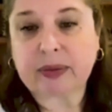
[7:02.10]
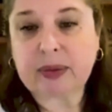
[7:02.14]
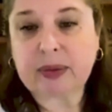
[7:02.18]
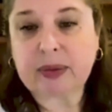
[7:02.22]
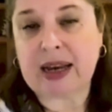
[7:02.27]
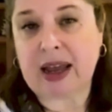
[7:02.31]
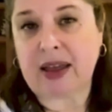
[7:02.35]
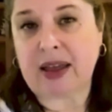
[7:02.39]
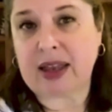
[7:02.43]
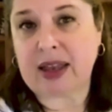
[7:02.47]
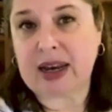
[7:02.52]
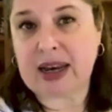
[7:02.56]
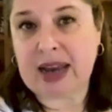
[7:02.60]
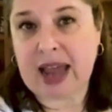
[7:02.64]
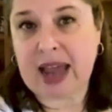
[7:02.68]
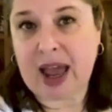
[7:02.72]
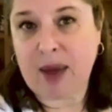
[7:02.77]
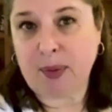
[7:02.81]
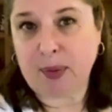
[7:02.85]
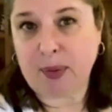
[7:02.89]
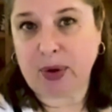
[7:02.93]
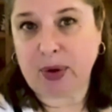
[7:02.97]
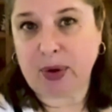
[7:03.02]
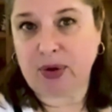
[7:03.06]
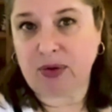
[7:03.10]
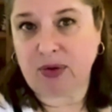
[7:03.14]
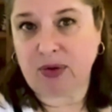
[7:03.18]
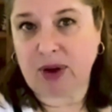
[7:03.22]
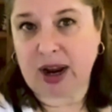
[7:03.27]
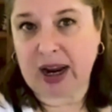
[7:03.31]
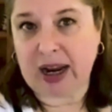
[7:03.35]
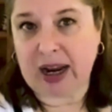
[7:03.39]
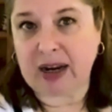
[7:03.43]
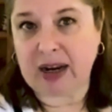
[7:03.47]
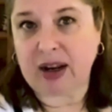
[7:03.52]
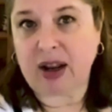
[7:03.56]
Now, the net burn
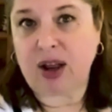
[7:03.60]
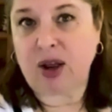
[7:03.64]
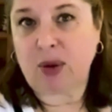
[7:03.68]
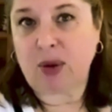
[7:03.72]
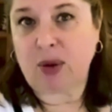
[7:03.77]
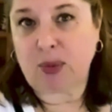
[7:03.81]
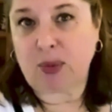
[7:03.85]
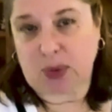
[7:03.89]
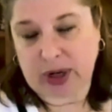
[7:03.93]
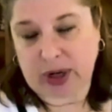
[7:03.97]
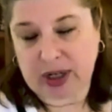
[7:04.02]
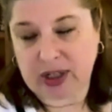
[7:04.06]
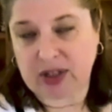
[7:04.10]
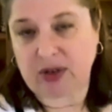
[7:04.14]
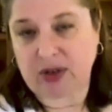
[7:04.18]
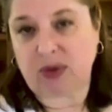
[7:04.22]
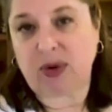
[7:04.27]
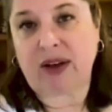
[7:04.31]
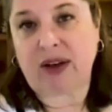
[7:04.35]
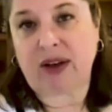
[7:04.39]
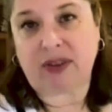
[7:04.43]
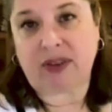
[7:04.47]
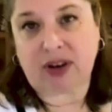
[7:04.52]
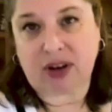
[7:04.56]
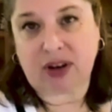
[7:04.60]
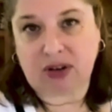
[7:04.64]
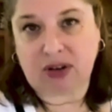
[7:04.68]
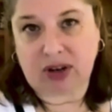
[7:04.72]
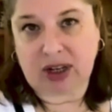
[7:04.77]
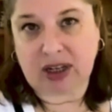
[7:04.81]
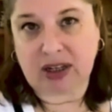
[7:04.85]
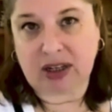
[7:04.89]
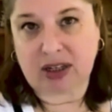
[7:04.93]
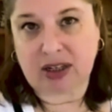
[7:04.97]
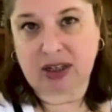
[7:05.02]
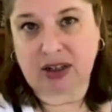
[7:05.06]
rate brings the revenue
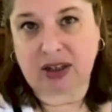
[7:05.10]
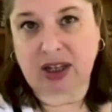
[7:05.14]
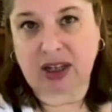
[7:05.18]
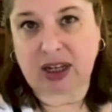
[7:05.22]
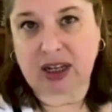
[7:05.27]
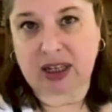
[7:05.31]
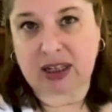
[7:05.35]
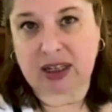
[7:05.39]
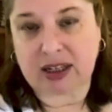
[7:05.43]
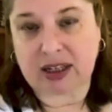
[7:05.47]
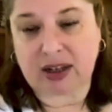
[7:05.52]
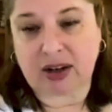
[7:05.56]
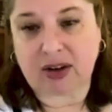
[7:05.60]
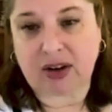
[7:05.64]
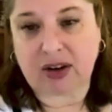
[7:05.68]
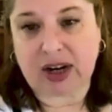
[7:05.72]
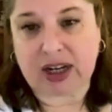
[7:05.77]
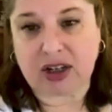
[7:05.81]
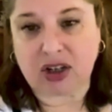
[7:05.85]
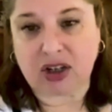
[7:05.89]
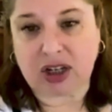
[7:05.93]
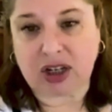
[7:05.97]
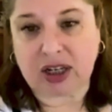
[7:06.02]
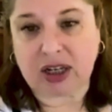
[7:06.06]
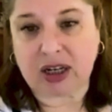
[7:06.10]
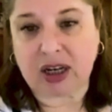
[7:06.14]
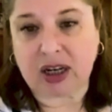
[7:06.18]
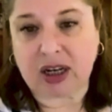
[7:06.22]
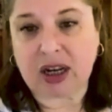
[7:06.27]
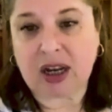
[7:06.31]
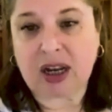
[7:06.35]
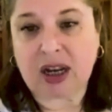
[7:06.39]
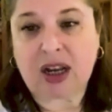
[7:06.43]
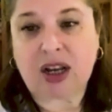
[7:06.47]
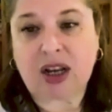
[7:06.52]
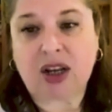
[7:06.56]
into the consideration.
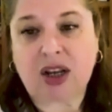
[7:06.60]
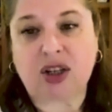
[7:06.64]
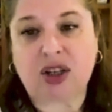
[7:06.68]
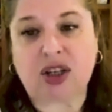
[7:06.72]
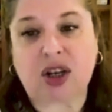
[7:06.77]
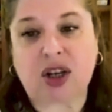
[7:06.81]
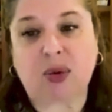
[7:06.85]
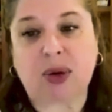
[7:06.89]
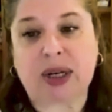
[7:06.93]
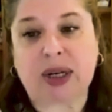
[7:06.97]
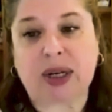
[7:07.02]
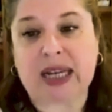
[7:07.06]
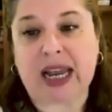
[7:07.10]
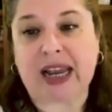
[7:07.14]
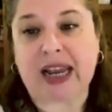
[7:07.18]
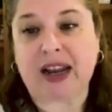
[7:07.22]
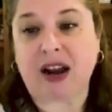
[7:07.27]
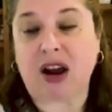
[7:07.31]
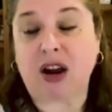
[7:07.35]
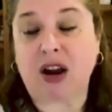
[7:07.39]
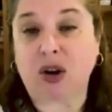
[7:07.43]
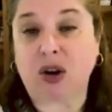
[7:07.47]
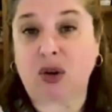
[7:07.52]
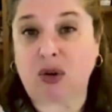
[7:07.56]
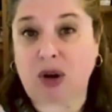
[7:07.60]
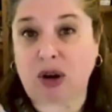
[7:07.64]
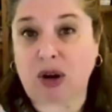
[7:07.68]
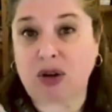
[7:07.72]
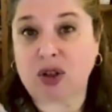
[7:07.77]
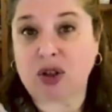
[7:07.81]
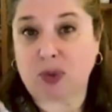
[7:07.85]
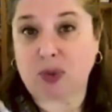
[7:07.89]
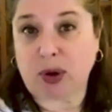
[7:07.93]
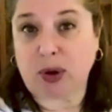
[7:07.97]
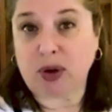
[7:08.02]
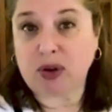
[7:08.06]
So we take our
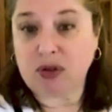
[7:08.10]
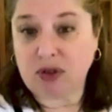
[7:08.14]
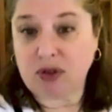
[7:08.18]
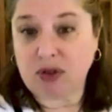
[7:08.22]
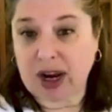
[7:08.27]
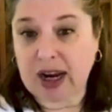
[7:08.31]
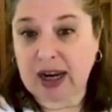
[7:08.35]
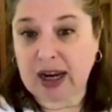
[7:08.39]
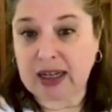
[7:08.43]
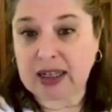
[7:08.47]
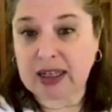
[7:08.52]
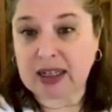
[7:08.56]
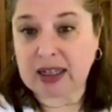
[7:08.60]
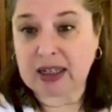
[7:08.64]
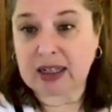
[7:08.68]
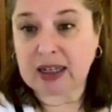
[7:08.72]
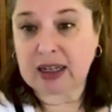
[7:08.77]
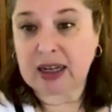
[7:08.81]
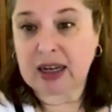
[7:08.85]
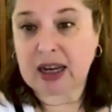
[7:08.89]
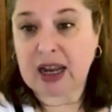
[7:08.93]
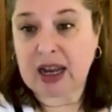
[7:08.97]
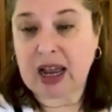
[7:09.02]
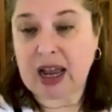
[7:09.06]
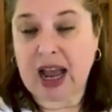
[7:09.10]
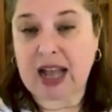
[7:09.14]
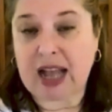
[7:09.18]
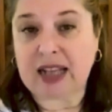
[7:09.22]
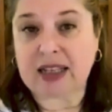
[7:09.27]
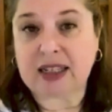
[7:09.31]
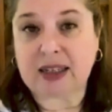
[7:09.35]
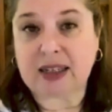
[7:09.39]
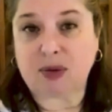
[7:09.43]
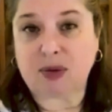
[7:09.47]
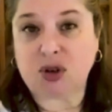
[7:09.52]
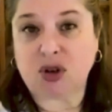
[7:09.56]
gross burn rate
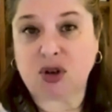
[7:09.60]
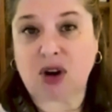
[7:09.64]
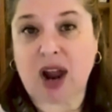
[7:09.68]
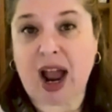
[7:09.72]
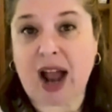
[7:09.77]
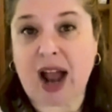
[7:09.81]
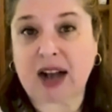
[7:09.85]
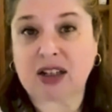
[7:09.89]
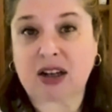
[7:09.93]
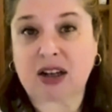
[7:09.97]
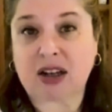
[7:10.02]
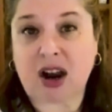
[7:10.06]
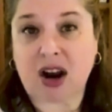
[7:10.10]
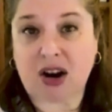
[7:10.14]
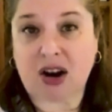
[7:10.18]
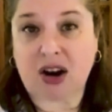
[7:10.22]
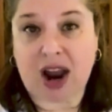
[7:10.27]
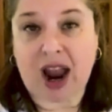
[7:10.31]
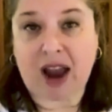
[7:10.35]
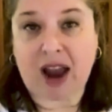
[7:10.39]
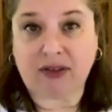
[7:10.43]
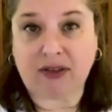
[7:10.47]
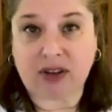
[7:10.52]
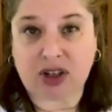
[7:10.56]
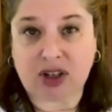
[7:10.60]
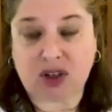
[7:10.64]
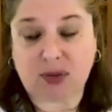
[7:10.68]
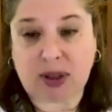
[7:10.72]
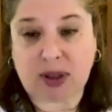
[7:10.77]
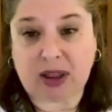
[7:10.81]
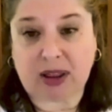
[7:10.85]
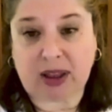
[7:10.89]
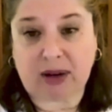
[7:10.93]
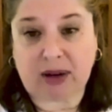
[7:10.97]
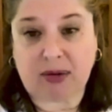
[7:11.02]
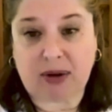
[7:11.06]
and subtract our average
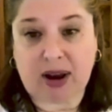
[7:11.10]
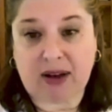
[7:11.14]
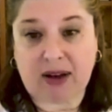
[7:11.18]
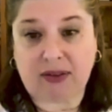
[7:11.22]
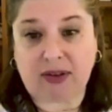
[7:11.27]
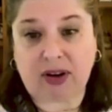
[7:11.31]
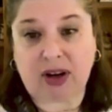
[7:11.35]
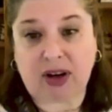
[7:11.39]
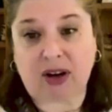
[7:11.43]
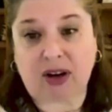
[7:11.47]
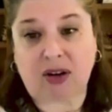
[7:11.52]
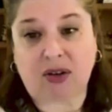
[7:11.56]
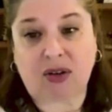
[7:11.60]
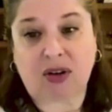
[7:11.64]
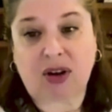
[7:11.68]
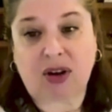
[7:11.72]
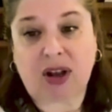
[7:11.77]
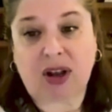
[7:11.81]
monthly revenue.